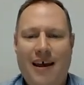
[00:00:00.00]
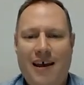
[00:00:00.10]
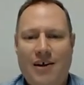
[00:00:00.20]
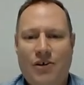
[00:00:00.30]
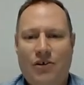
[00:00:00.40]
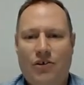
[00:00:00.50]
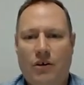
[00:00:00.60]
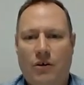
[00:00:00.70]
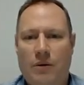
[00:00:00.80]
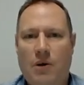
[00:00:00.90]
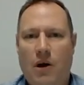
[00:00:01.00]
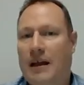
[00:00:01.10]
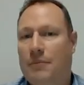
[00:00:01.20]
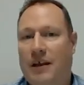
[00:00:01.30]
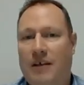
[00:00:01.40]
and we
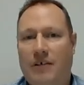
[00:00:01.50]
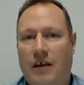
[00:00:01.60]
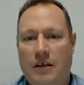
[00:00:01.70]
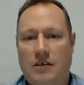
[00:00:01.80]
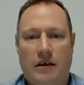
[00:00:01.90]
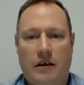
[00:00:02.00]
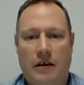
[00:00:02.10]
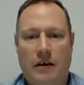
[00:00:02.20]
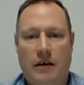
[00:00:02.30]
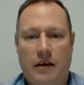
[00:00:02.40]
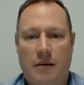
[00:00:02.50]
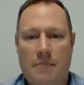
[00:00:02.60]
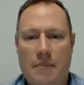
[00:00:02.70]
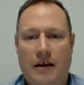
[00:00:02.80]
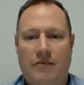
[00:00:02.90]
might be able to give the kids
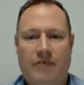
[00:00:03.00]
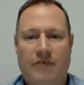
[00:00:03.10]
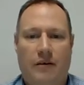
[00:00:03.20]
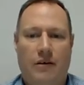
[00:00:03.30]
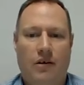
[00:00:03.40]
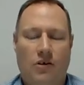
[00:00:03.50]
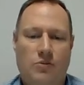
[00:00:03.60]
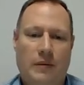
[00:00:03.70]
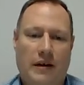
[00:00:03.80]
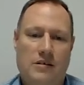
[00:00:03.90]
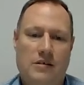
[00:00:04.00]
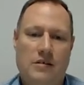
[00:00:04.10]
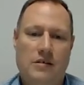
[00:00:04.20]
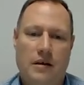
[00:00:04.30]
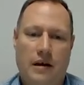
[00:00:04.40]
a market value cost base
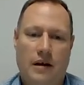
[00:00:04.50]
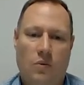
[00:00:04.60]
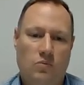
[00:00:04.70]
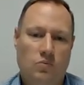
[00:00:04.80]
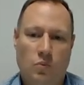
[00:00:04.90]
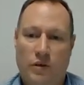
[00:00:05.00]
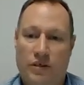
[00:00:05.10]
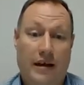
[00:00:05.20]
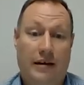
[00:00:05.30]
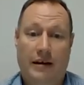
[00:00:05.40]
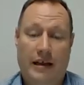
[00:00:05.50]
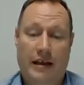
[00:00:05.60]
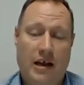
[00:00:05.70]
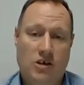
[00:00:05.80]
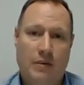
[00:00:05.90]
without any
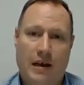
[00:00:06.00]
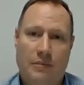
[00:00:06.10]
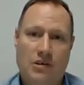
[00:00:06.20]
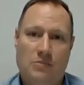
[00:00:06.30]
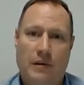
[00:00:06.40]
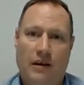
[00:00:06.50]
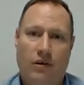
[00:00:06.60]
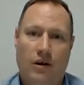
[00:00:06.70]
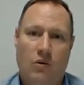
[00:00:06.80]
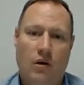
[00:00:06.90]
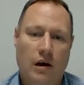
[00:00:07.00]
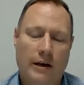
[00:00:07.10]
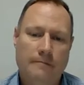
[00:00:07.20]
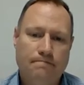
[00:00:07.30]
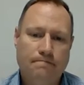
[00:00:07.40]
cash payments being
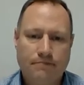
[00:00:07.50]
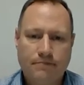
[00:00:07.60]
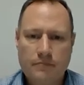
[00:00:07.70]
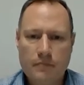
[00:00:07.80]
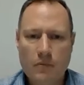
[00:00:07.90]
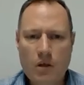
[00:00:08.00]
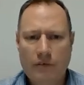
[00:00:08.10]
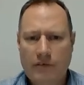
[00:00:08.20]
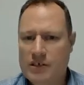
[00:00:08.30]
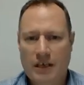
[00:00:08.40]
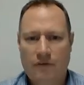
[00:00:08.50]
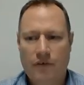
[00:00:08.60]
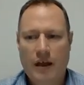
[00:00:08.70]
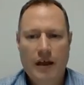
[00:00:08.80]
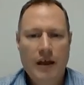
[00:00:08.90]
required. Obviously, if